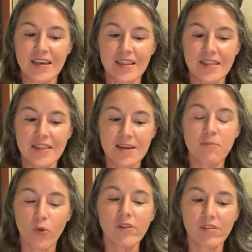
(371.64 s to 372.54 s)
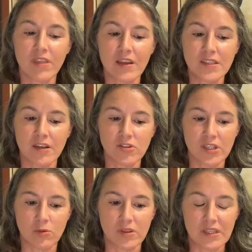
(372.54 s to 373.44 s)
The important thing to
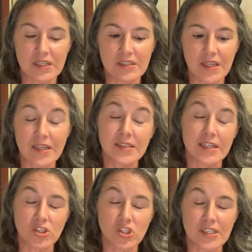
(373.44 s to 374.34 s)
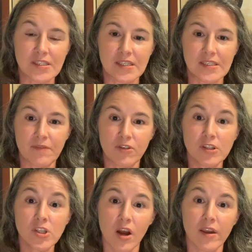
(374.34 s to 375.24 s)
understand with these SDS sheets is if they're
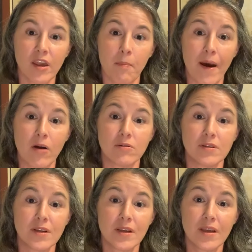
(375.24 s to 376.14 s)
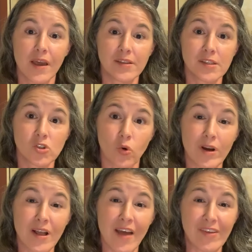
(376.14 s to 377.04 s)
talking about an essential
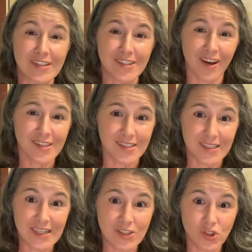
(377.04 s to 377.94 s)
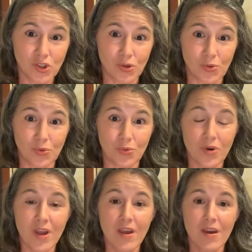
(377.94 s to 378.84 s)
oil having a toxicity to
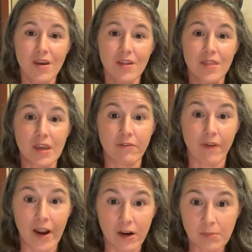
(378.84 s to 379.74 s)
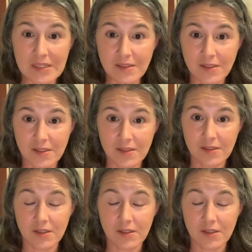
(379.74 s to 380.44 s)
the environment,